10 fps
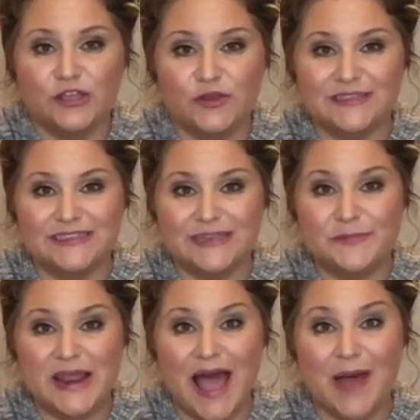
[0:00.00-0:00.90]
You can
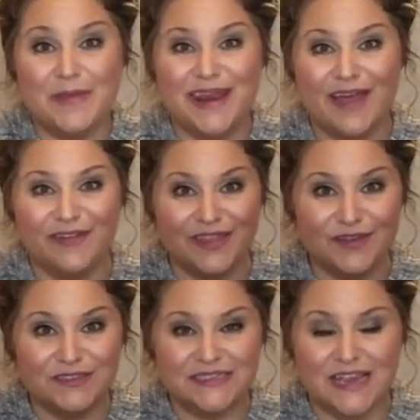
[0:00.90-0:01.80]
zip it up and
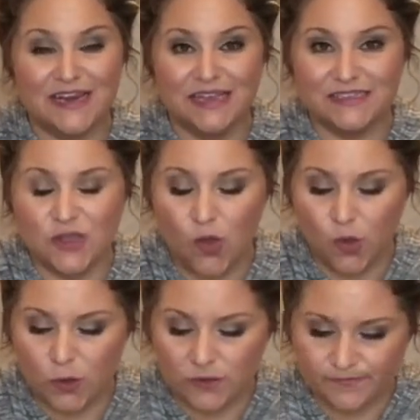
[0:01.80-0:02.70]
everything will stay nice and
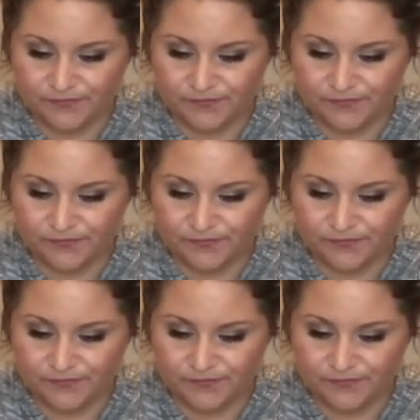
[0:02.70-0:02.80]
cold.